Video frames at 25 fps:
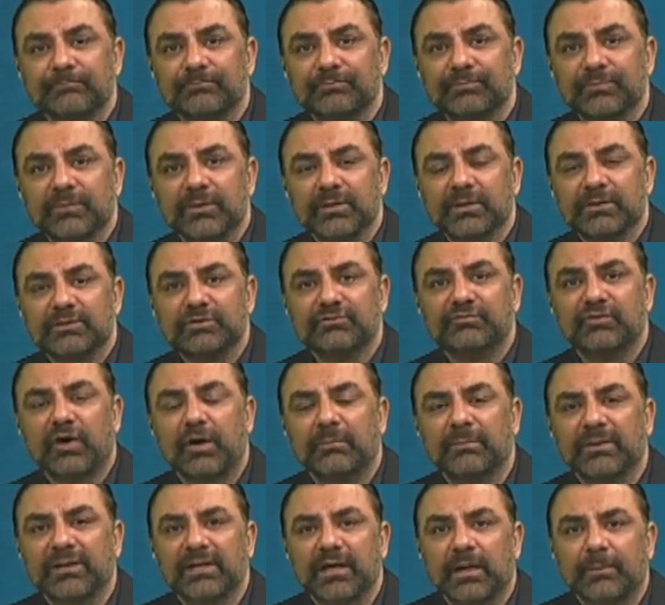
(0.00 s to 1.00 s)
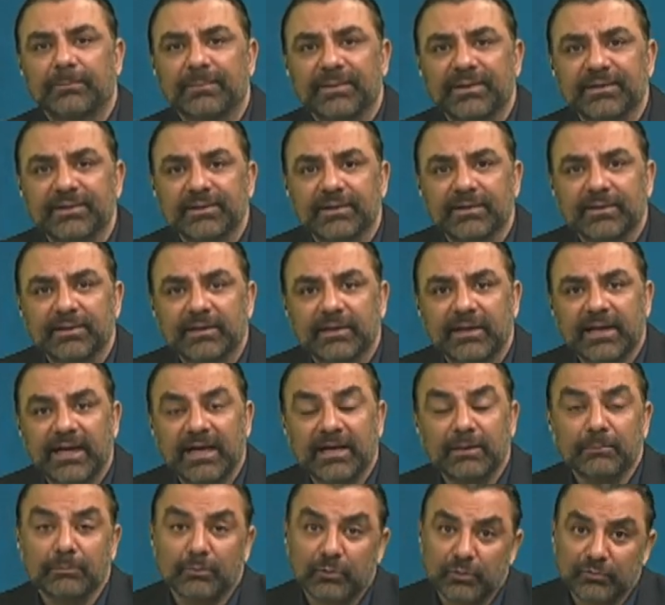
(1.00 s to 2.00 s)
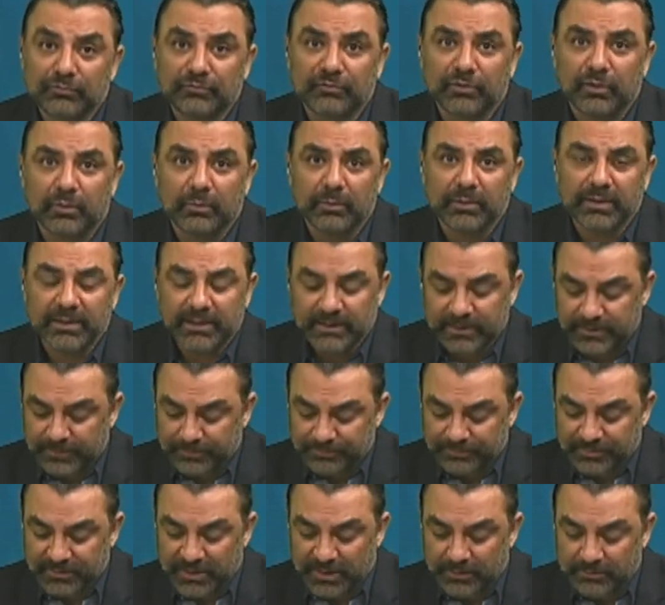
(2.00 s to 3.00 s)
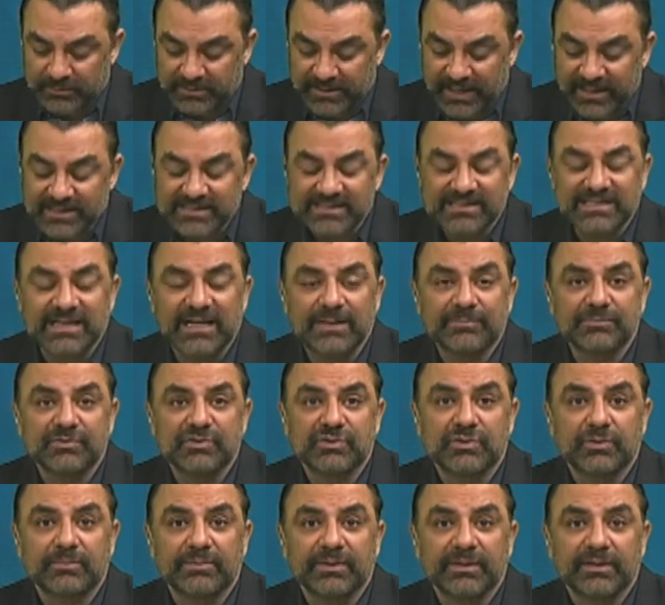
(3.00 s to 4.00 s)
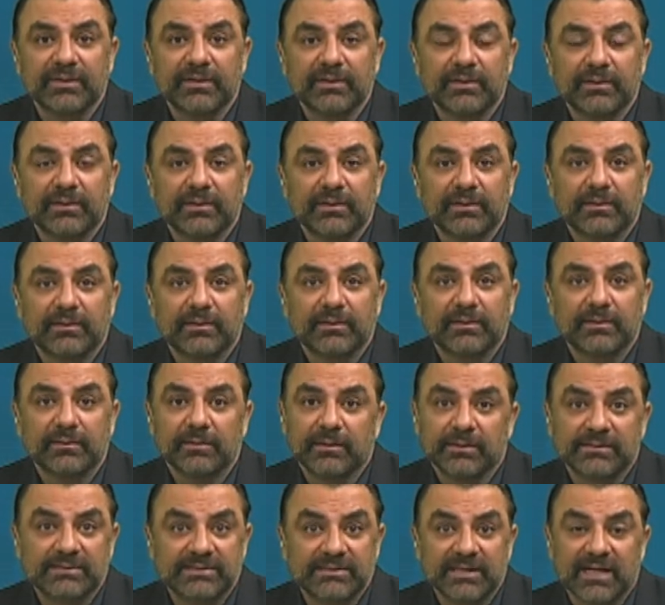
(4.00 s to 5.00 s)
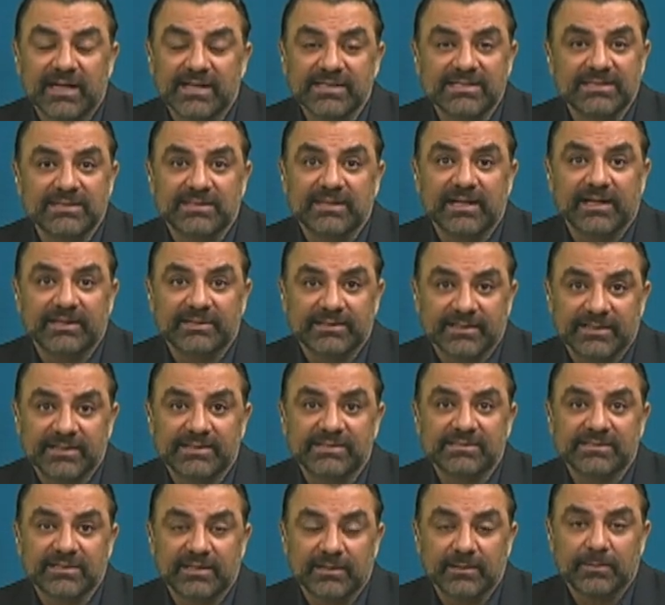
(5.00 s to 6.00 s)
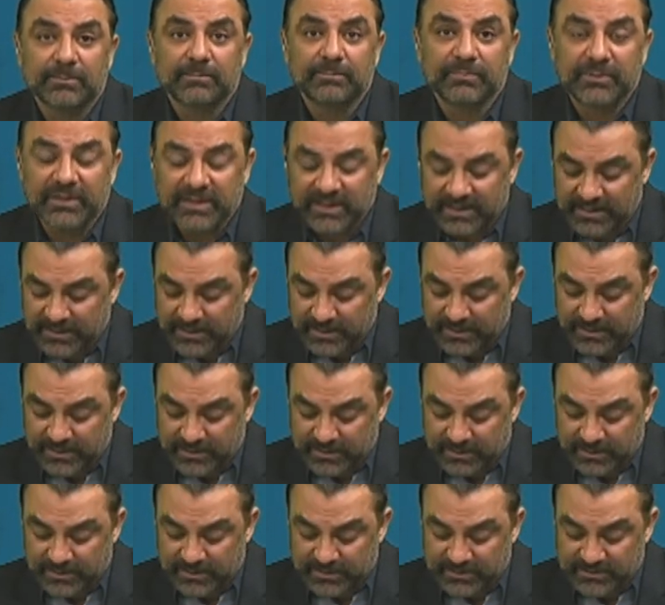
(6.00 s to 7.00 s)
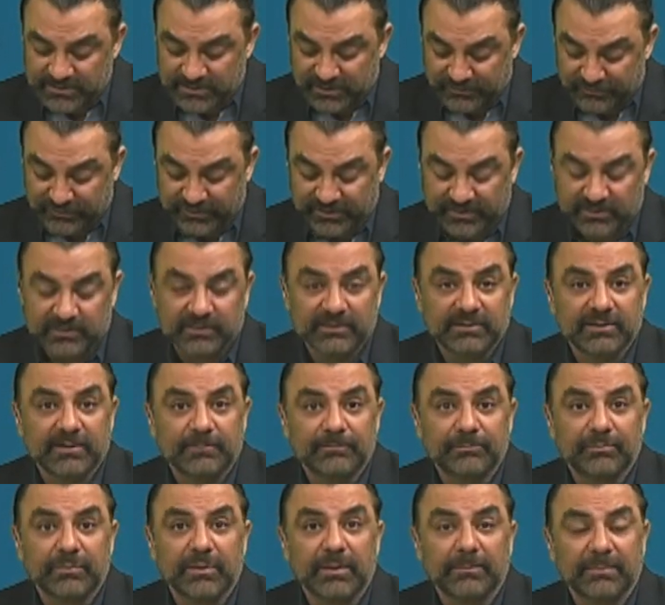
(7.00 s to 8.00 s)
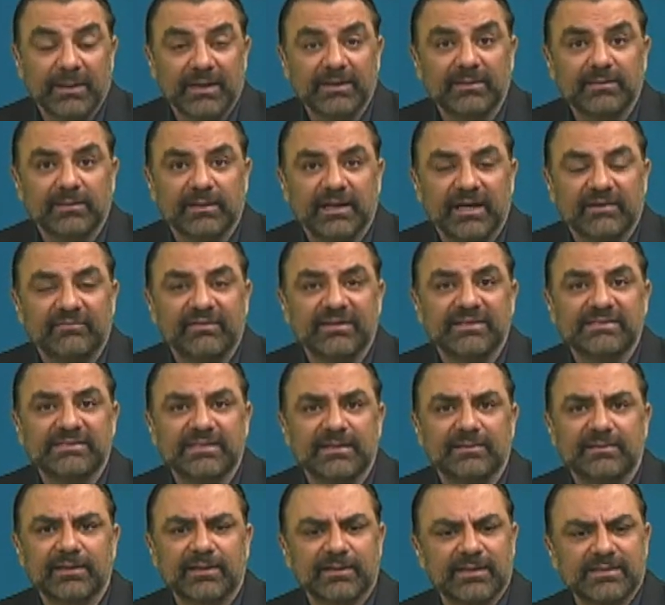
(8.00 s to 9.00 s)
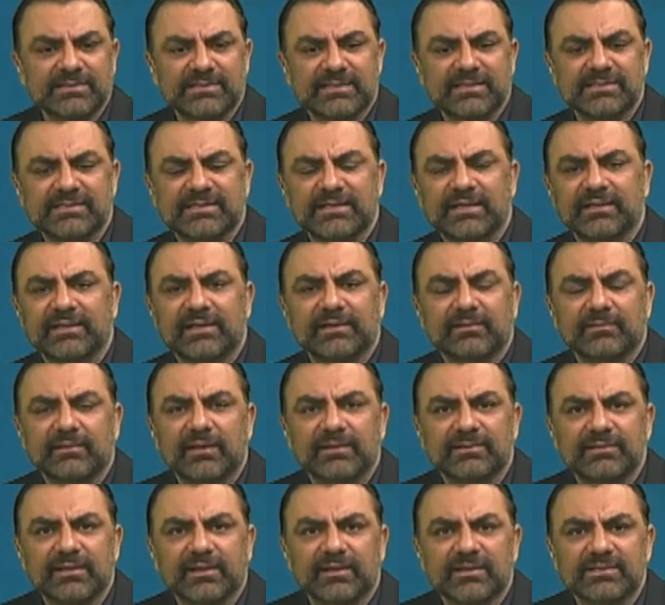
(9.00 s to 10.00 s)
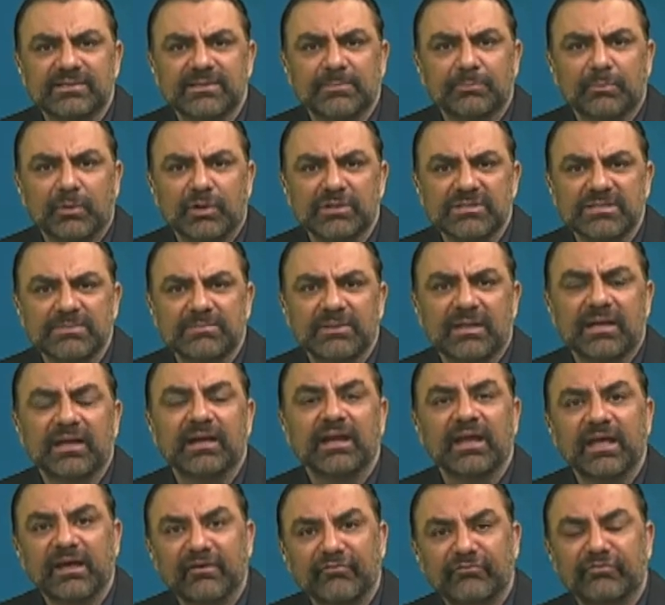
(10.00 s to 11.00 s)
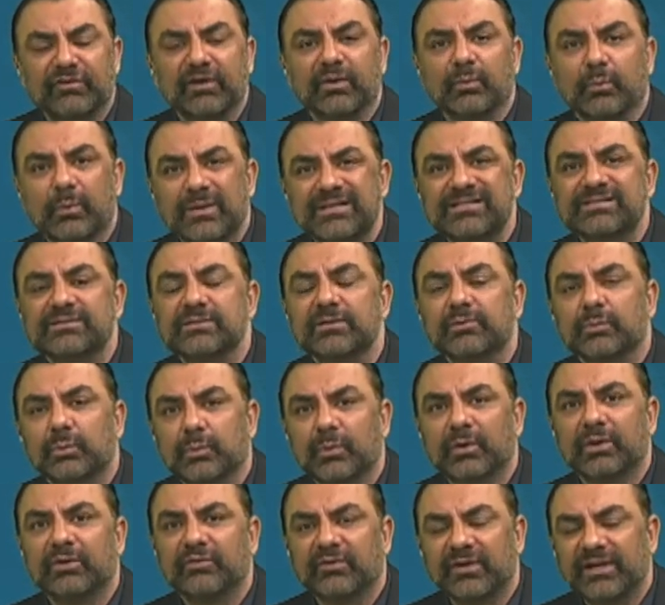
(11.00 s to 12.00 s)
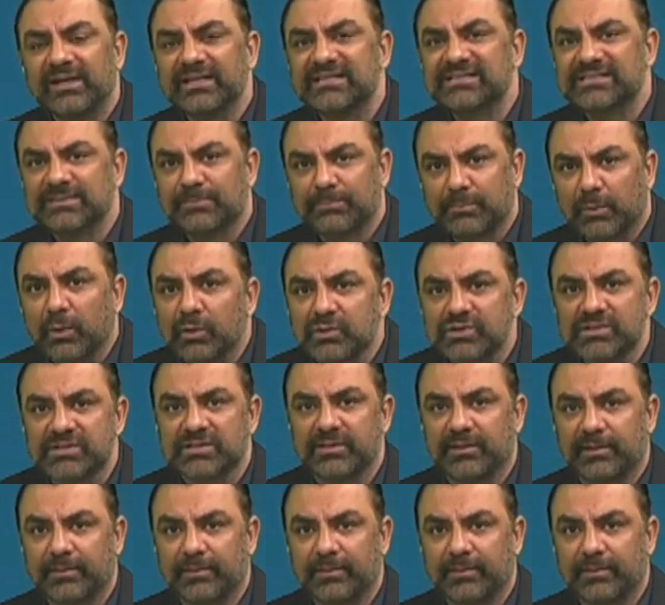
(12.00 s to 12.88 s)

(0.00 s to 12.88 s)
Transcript: to form a government and move forward. Now, that seems to be a task that is pretty difficult. But having said that, as they say, that nothing is impossible. And if the Western world really supports them,